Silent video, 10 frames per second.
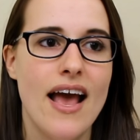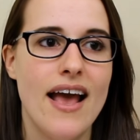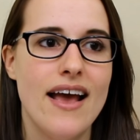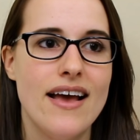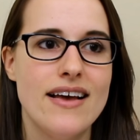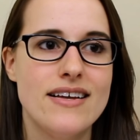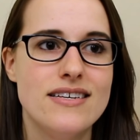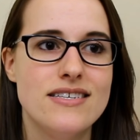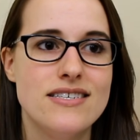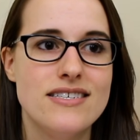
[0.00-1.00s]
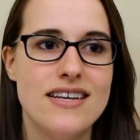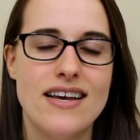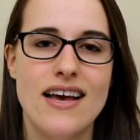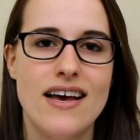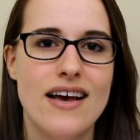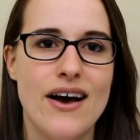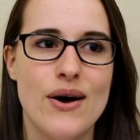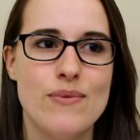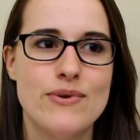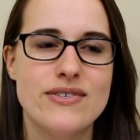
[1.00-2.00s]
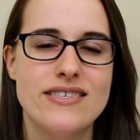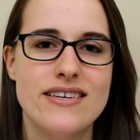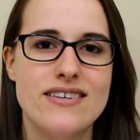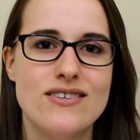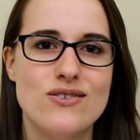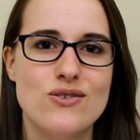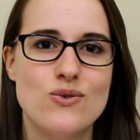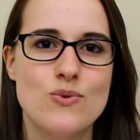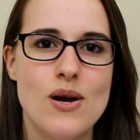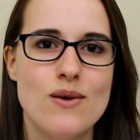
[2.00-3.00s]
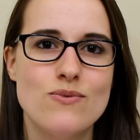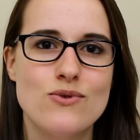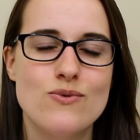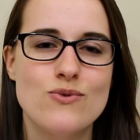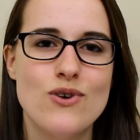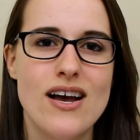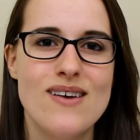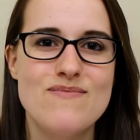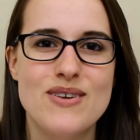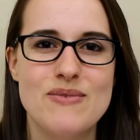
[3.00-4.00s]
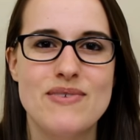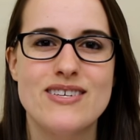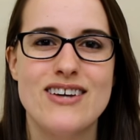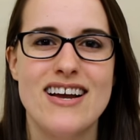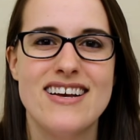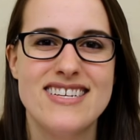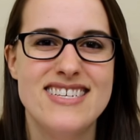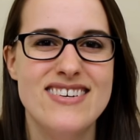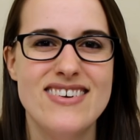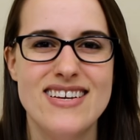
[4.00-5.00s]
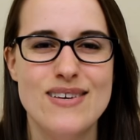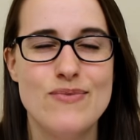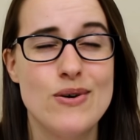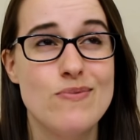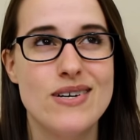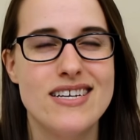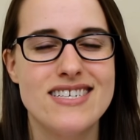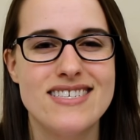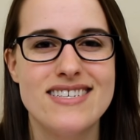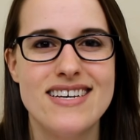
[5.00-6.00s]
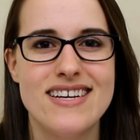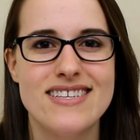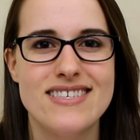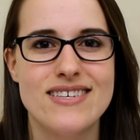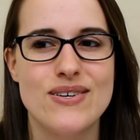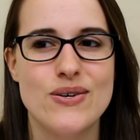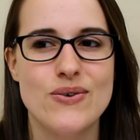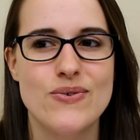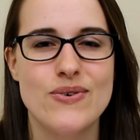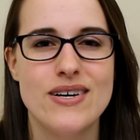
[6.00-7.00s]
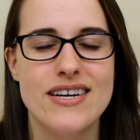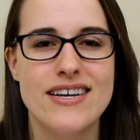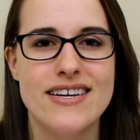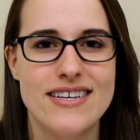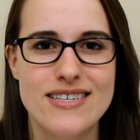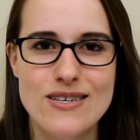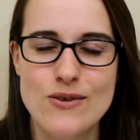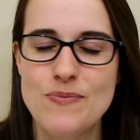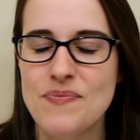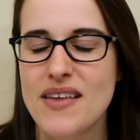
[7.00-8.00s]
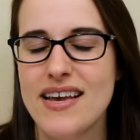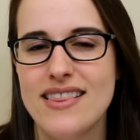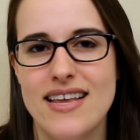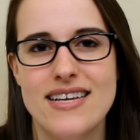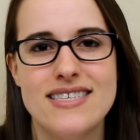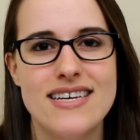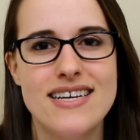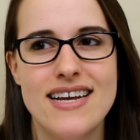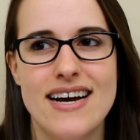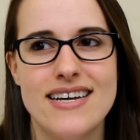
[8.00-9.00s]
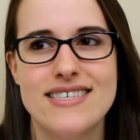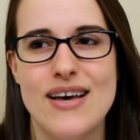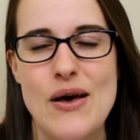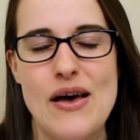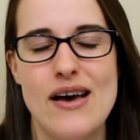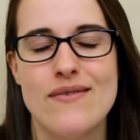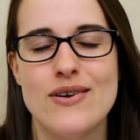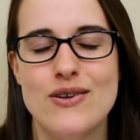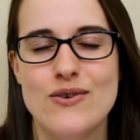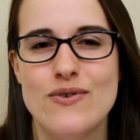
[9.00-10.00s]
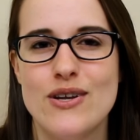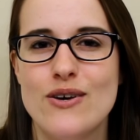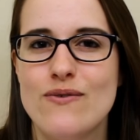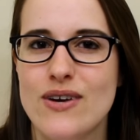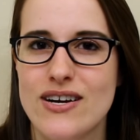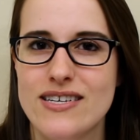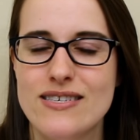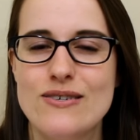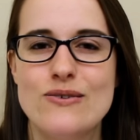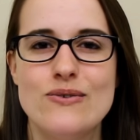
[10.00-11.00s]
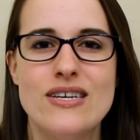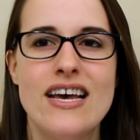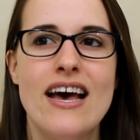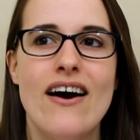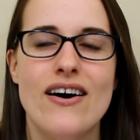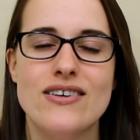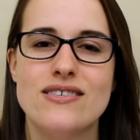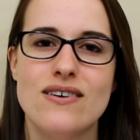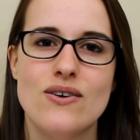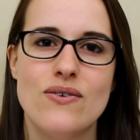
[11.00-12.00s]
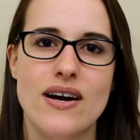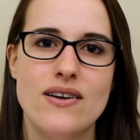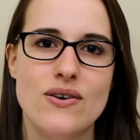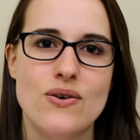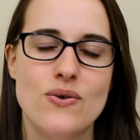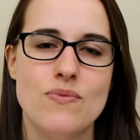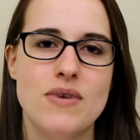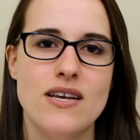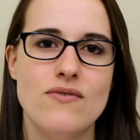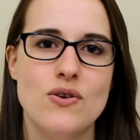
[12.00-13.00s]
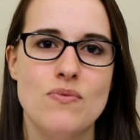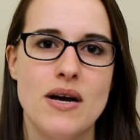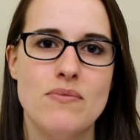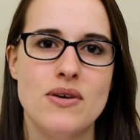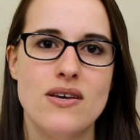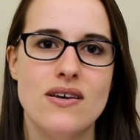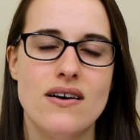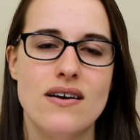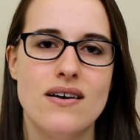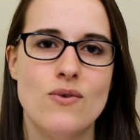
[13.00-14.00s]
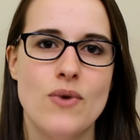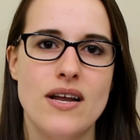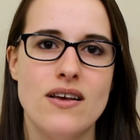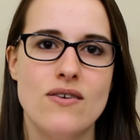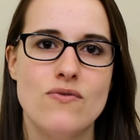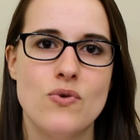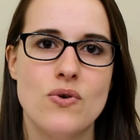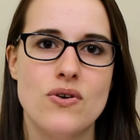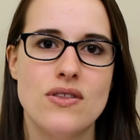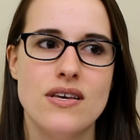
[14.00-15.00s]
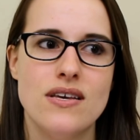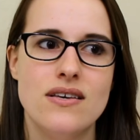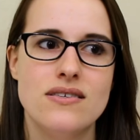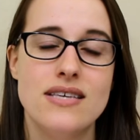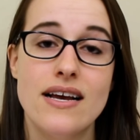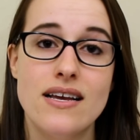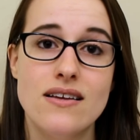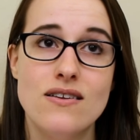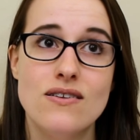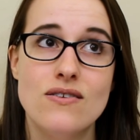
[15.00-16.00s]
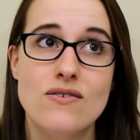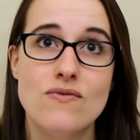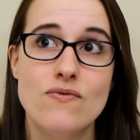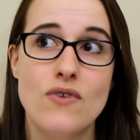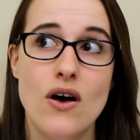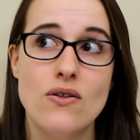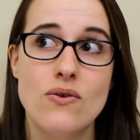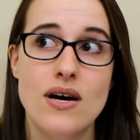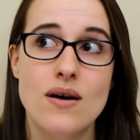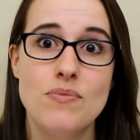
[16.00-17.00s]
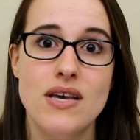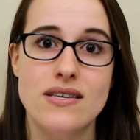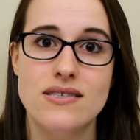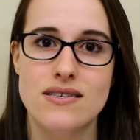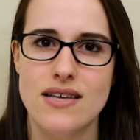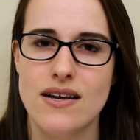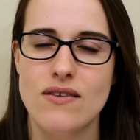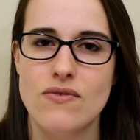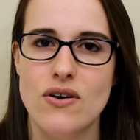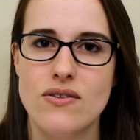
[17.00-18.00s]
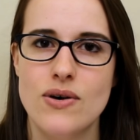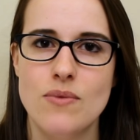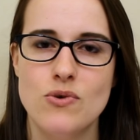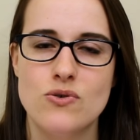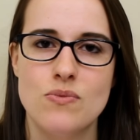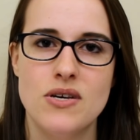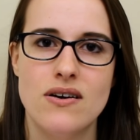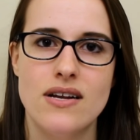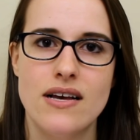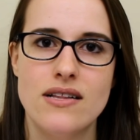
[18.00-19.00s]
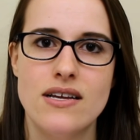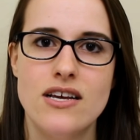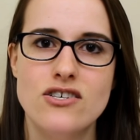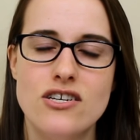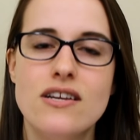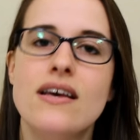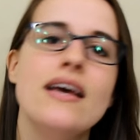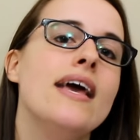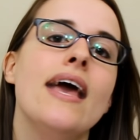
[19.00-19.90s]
And I almost said to subscribe, subscribe, but I'm gonna try not to do it anymore, but I just did it, so what are you gonna do? Thanks again, guys. I'll have a new video very soon. Also, I know many of you might be uh, waiting for the second follow up. Yes, the second follow up, which will be on alienation.